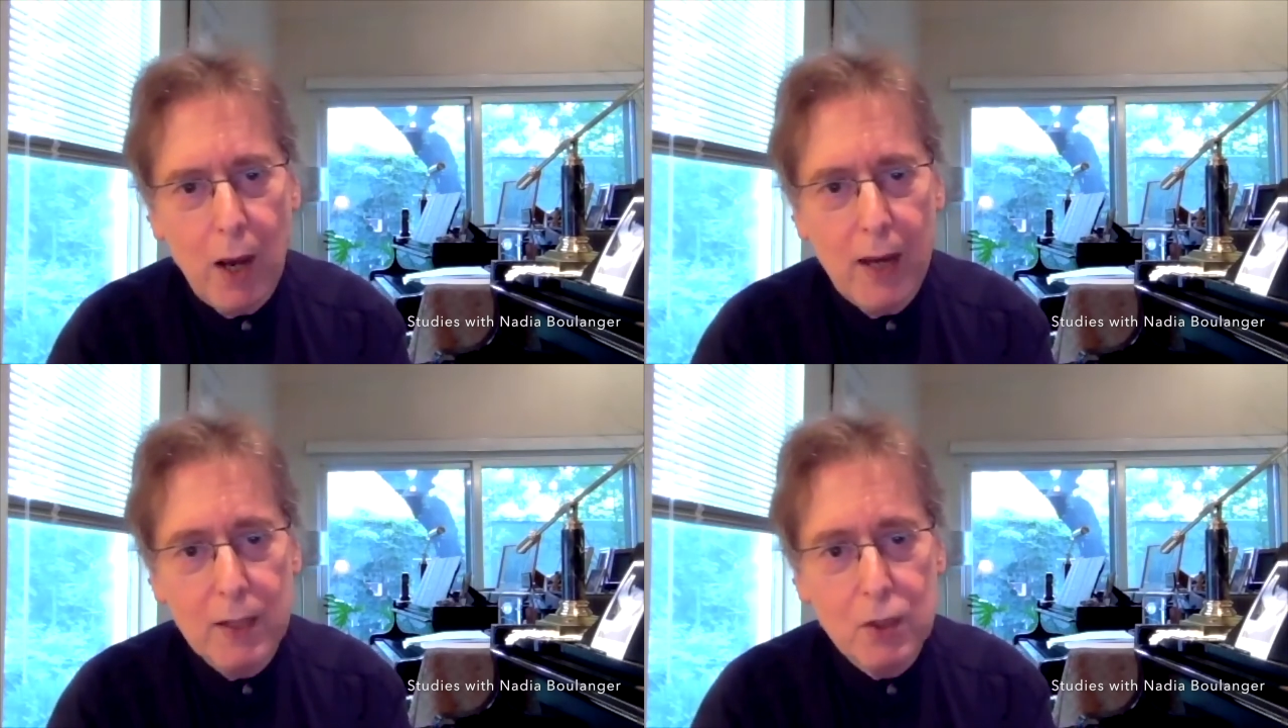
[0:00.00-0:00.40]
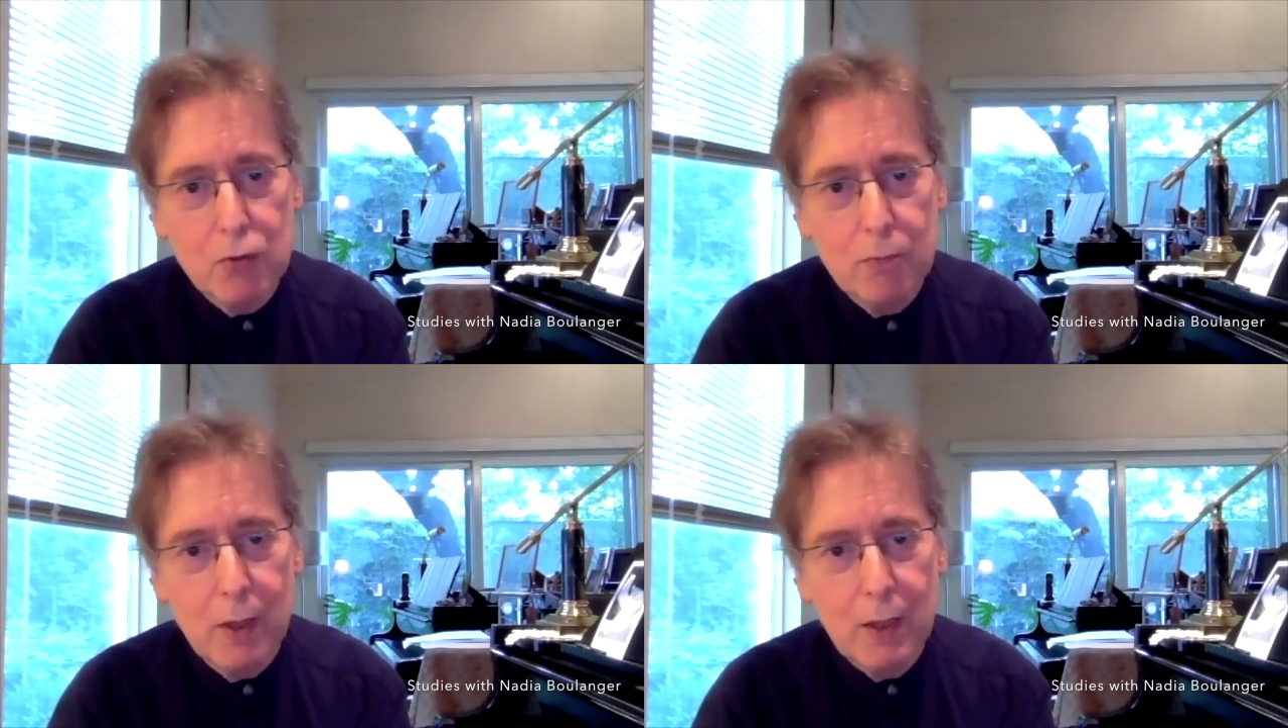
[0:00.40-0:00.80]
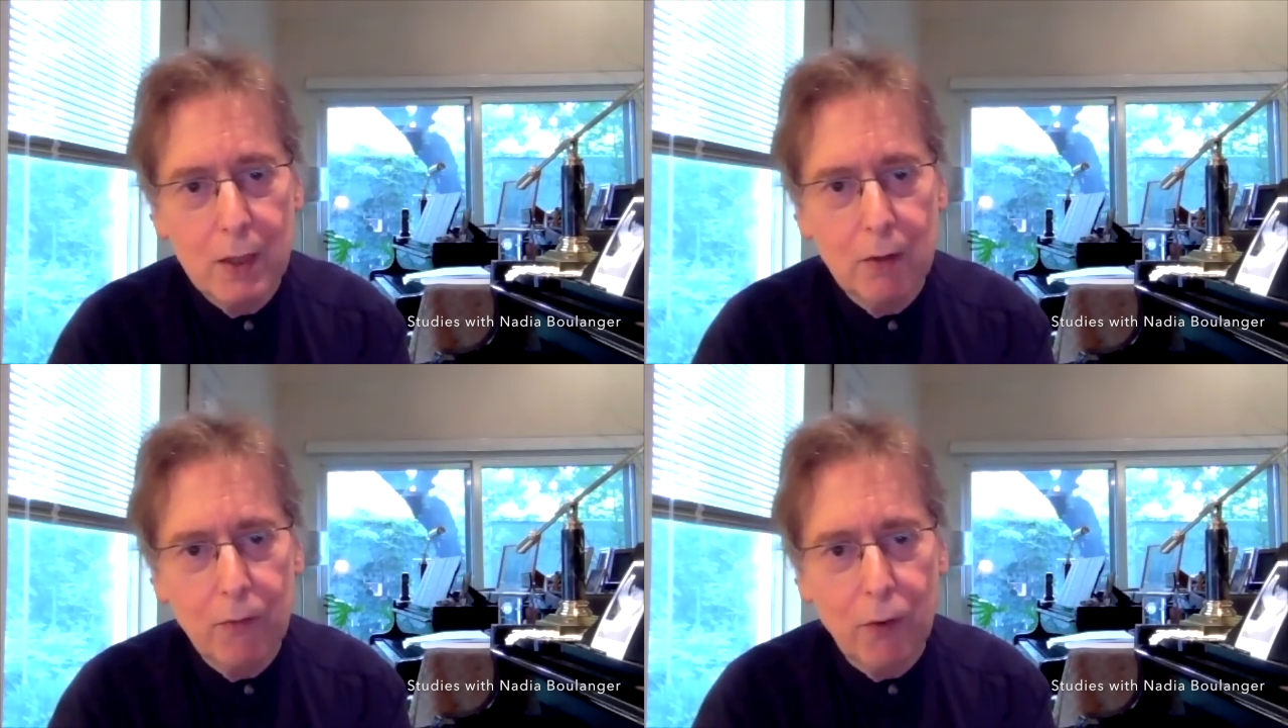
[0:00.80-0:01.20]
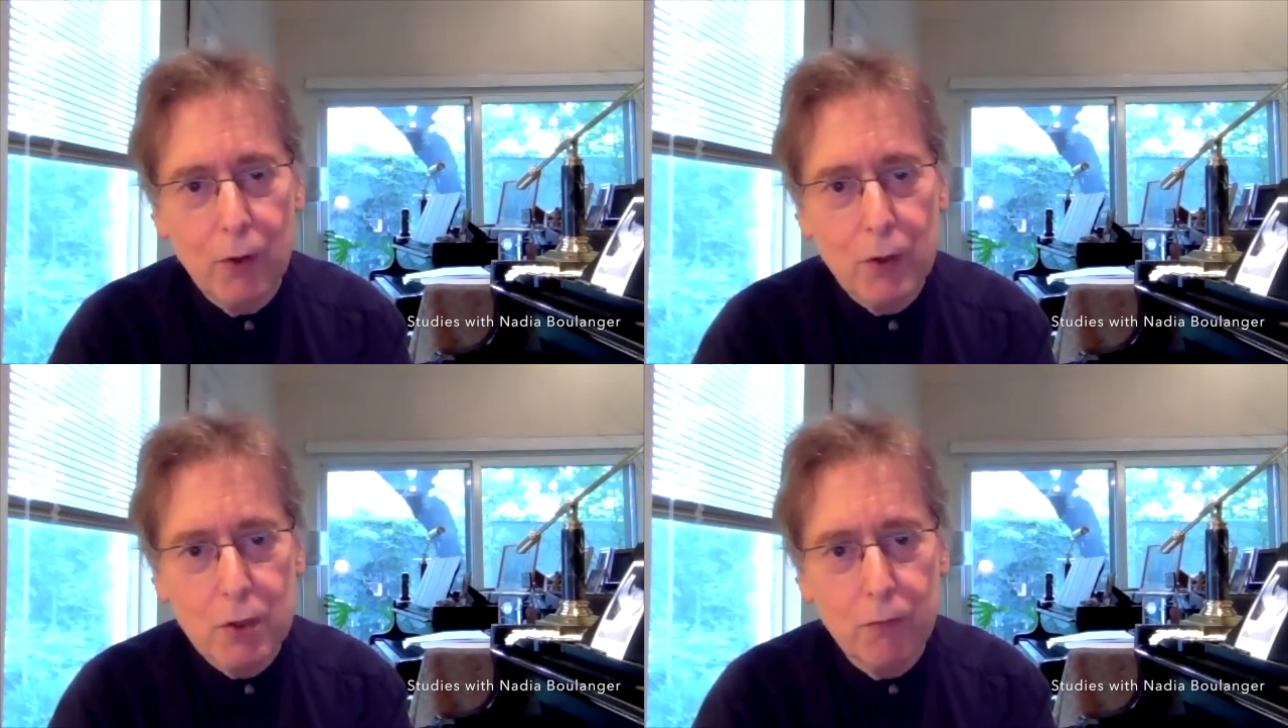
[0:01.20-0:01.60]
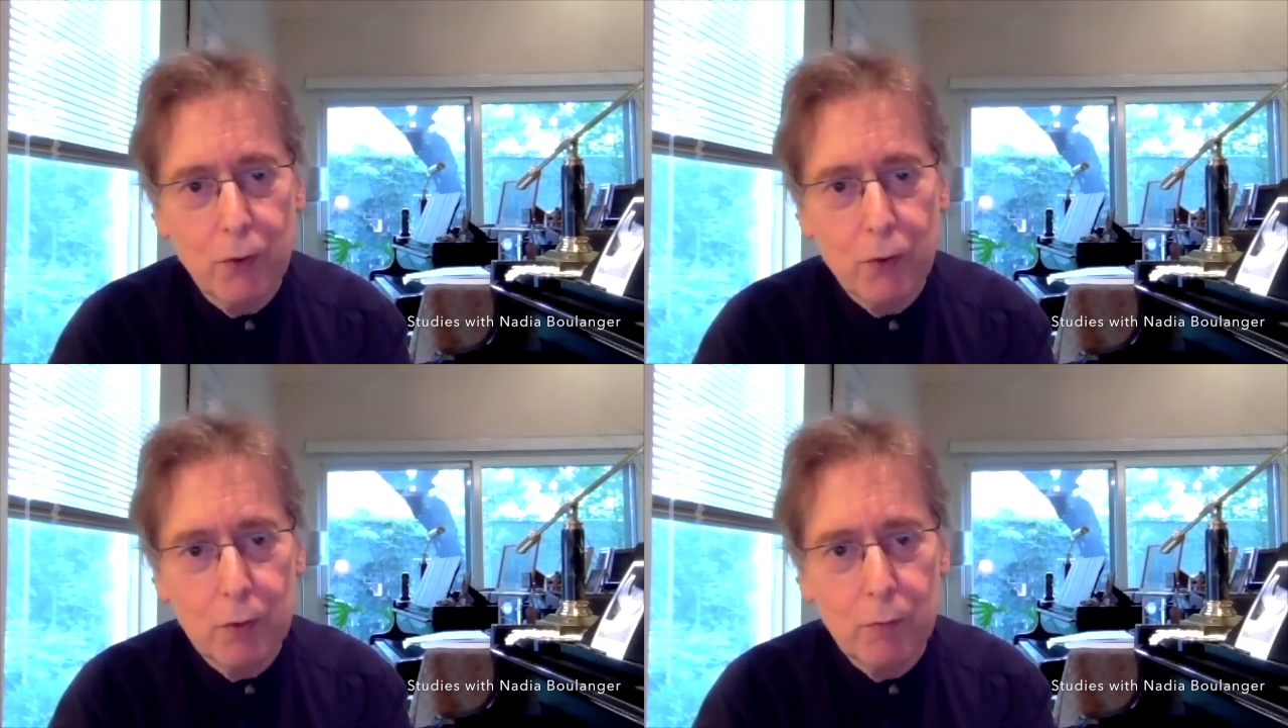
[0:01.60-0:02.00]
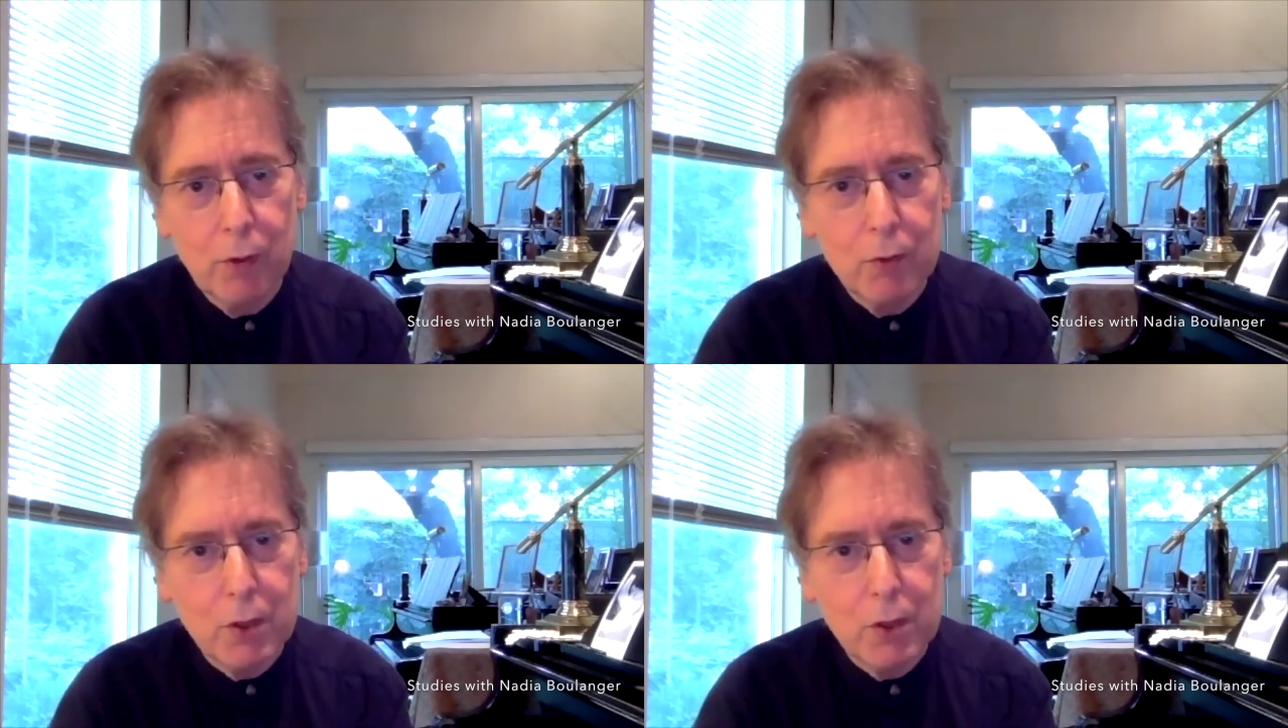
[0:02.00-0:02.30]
hikes too many in the forest of Fontainebleau,